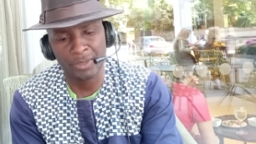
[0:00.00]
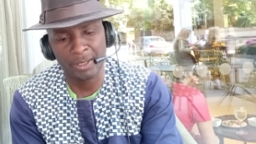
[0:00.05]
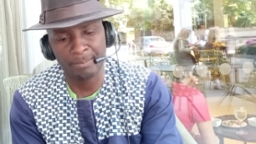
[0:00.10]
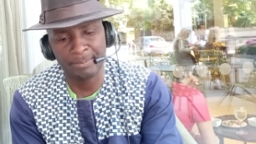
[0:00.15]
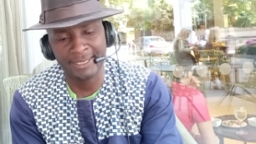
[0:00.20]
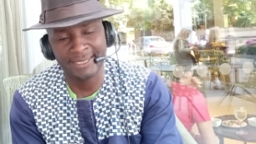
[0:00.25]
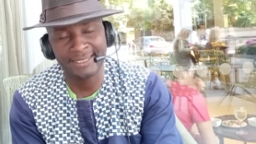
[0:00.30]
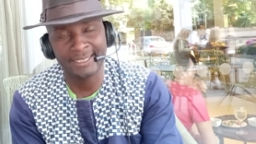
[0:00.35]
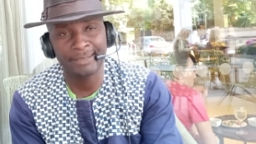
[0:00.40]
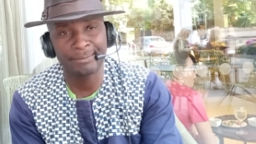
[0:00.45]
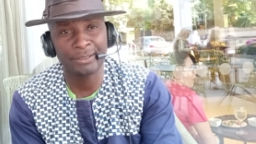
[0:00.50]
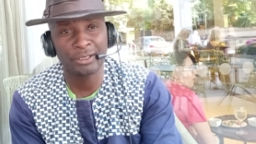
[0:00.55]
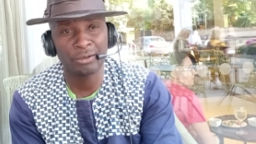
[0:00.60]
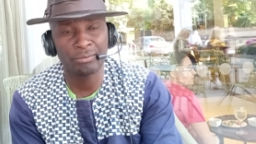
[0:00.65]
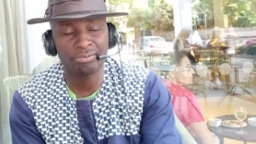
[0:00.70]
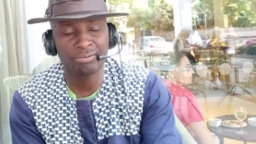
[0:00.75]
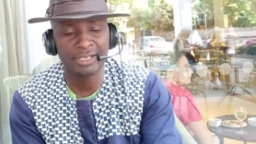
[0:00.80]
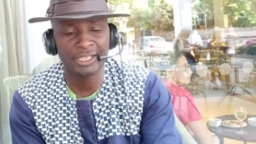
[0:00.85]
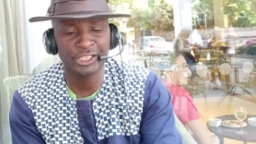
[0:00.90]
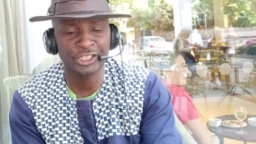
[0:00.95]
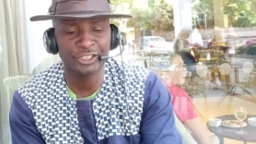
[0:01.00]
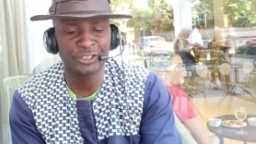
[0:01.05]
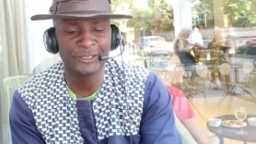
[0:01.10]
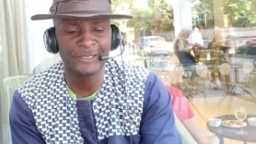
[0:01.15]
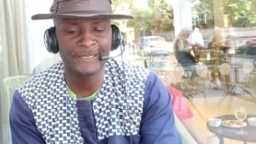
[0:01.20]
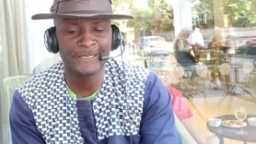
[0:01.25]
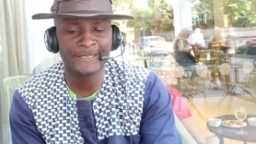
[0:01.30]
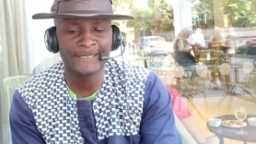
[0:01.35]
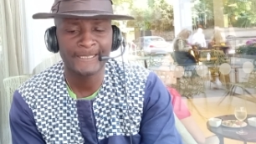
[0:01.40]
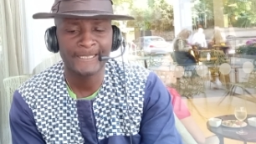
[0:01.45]
peacekeeping
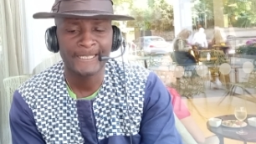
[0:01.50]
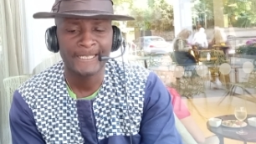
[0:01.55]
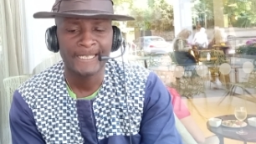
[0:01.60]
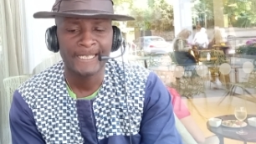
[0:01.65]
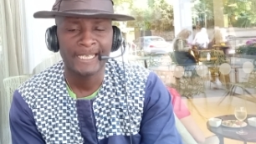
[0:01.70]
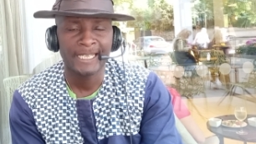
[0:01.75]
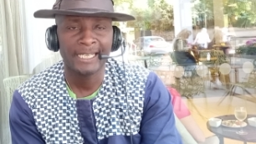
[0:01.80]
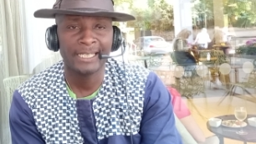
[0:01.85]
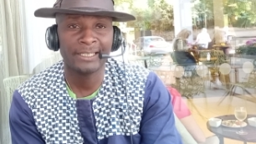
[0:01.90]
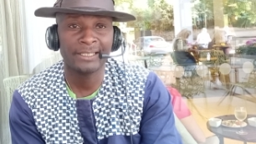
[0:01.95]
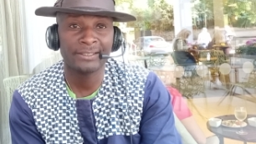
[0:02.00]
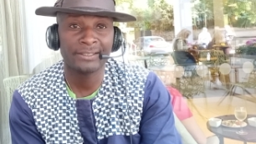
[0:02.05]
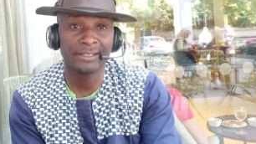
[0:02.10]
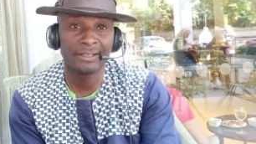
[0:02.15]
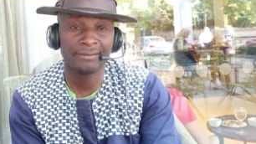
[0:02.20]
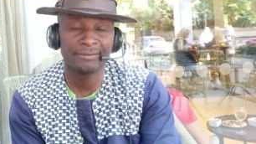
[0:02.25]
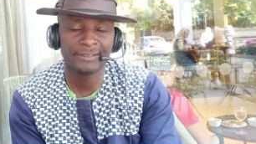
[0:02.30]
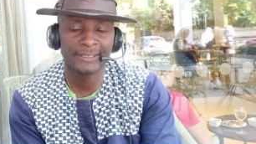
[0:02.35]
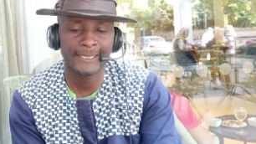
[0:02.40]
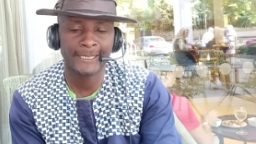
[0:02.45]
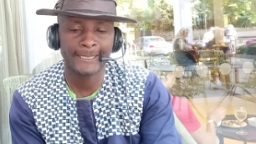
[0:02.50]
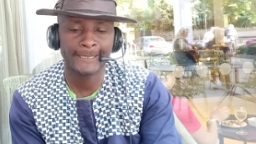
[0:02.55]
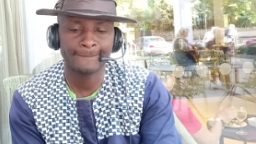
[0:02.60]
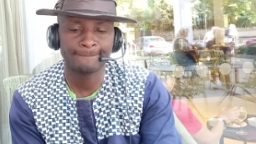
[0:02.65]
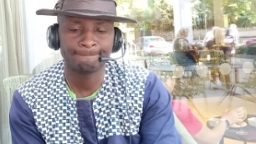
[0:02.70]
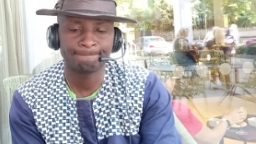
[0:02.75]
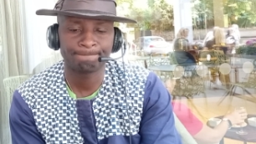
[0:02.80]
operations in East Africa.